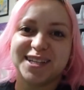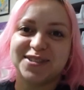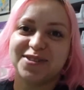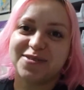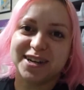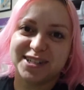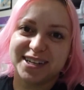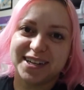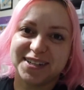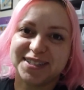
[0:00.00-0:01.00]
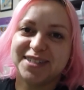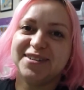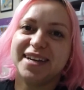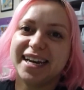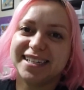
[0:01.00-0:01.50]
Thanks for watching, and I'll see
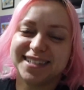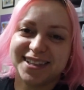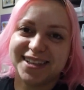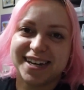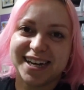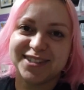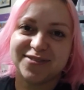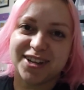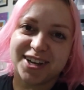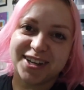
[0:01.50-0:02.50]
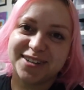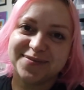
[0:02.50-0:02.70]
you guys in the next vlog.